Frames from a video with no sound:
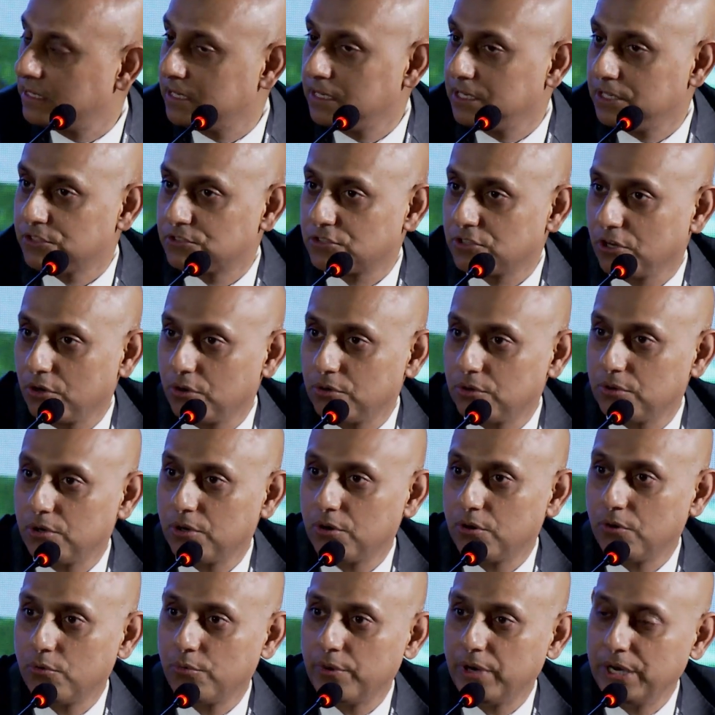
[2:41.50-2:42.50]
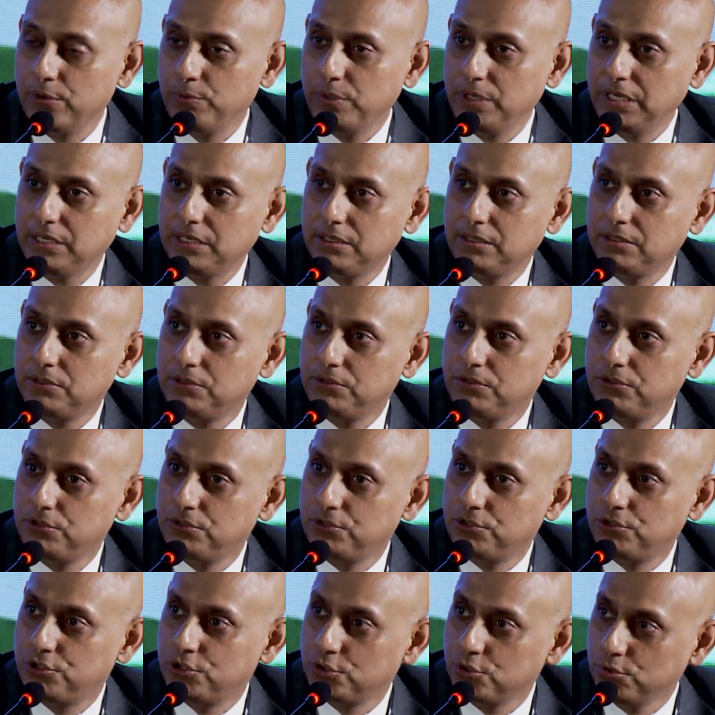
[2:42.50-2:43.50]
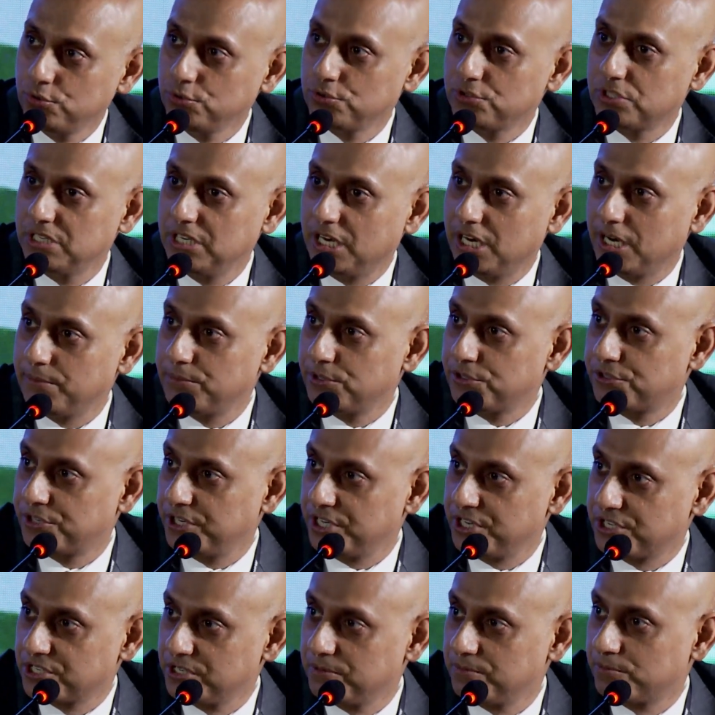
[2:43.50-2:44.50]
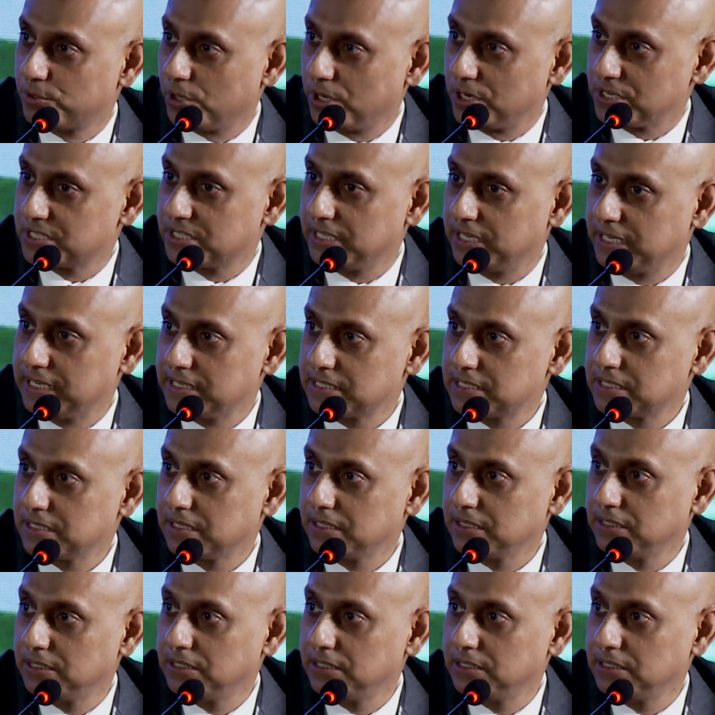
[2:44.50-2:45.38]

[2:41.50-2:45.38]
So when we choose an arbitration process,